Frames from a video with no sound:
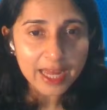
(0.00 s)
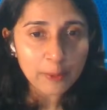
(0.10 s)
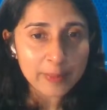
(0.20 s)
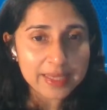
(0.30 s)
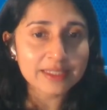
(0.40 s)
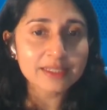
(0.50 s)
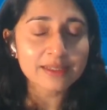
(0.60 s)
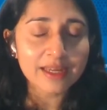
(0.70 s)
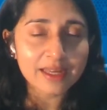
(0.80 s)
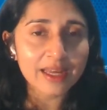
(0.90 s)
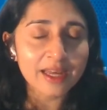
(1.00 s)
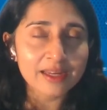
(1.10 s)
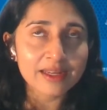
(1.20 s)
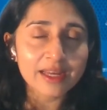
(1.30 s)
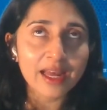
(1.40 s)

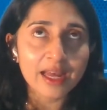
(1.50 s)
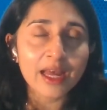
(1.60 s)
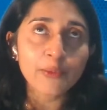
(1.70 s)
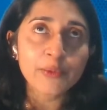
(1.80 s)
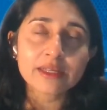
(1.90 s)
how we